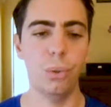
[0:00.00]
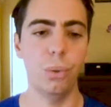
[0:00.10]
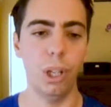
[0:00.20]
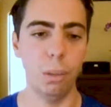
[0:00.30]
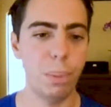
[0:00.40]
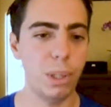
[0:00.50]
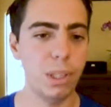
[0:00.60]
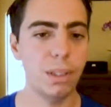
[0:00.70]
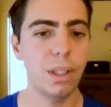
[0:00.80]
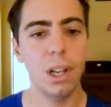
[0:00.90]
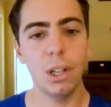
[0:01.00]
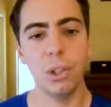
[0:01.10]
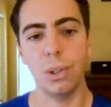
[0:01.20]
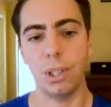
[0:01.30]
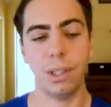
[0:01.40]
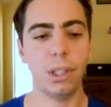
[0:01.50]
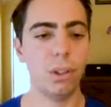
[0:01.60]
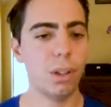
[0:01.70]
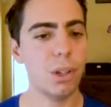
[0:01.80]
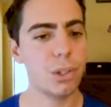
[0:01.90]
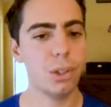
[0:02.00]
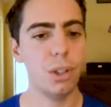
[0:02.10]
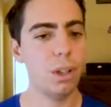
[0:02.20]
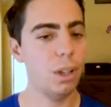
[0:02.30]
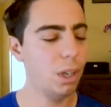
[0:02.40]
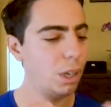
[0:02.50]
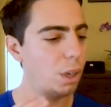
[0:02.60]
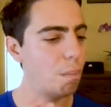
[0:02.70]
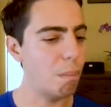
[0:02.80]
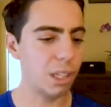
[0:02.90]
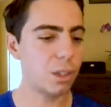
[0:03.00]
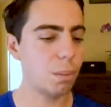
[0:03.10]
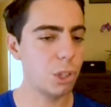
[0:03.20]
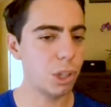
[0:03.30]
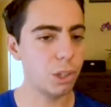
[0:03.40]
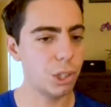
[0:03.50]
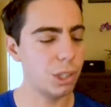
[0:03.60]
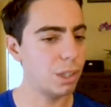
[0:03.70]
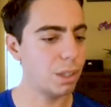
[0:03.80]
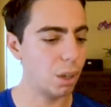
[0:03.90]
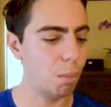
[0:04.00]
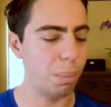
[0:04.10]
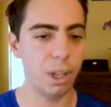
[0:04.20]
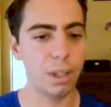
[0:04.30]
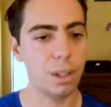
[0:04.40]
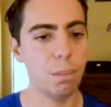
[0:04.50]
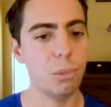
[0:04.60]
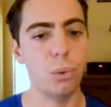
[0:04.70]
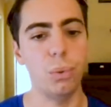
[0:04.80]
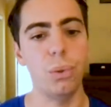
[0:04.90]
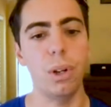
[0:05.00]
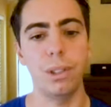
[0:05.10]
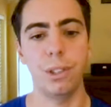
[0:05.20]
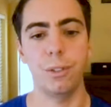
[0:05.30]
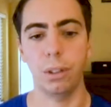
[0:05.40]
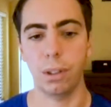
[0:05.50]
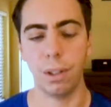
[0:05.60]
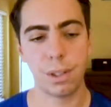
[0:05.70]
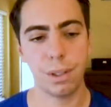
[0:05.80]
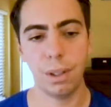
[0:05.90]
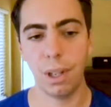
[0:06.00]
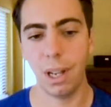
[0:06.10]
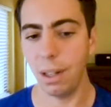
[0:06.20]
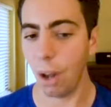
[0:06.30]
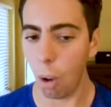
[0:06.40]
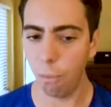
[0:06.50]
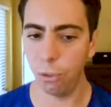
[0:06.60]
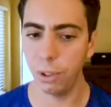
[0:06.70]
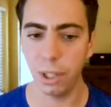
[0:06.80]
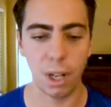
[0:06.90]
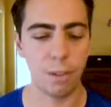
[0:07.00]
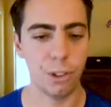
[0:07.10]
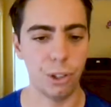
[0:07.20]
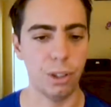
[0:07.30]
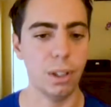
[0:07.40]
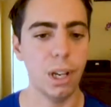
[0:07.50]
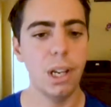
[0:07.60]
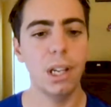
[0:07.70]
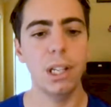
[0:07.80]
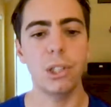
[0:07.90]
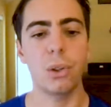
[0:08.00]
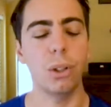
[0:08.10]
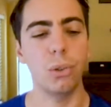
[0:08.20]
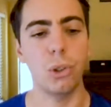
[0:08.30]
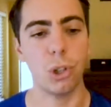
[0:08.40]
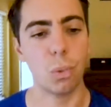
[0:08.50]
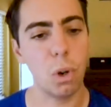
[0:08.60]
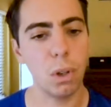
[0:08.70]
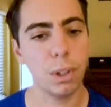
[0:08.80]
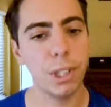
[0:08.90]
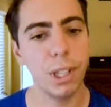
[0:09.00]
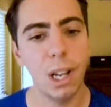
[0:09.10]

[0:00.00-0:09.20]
to repeat. You can take a cluster, make some changes, apply them to a different cluster, and hopefully everything is going to just work.